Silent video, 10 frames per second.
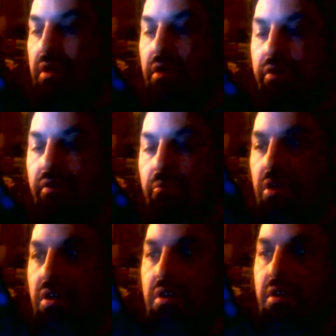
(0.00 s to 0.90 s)
Here's the
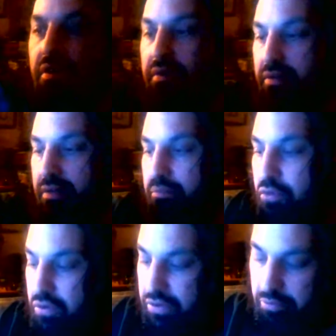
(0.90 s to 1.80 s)
mug,
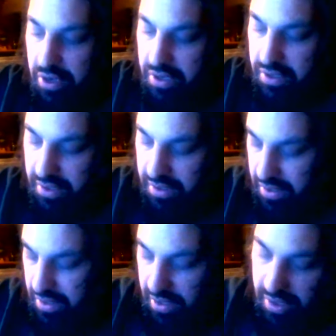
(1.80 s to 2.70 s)
molded mug.
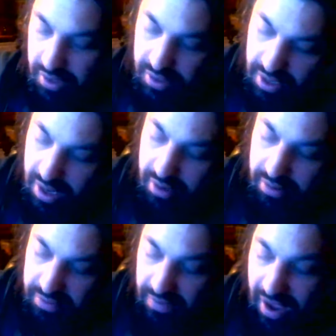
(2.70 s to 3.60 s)

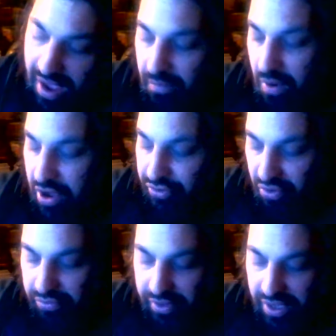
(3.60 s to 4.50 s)
Now it's a hand wash
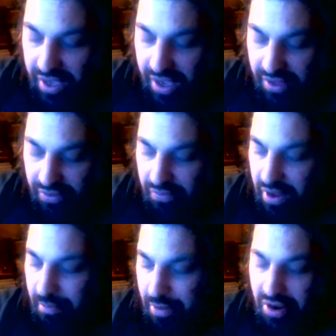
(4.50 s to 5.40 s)
only and do
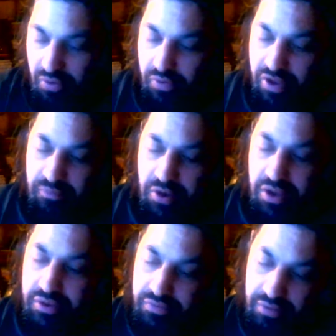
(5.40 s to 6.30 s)
not microwave
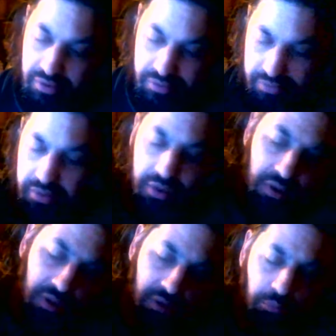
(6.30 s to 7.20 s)
mug. So,
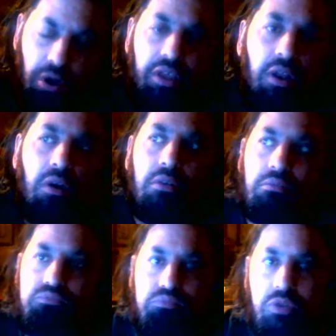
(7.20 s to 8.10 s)
but you
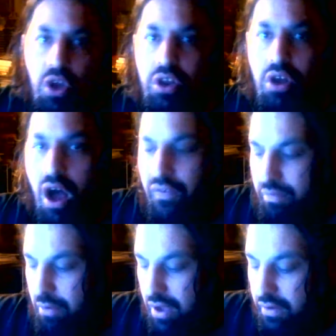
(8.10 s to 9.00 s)
know, good
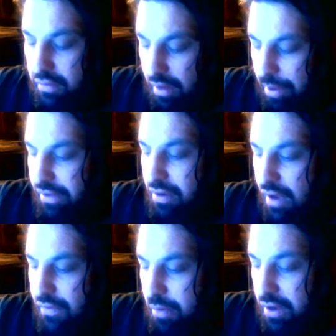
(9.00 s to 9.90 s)
coffee mugs, the best
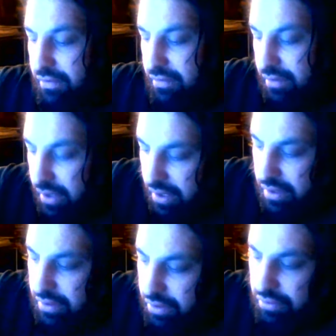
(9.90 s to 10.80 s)
coffee mugs,
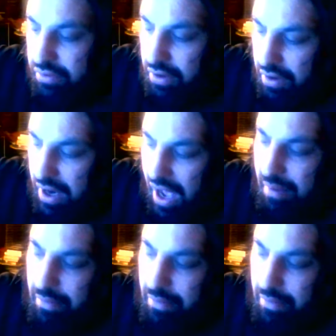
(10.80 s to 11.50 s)
usually are not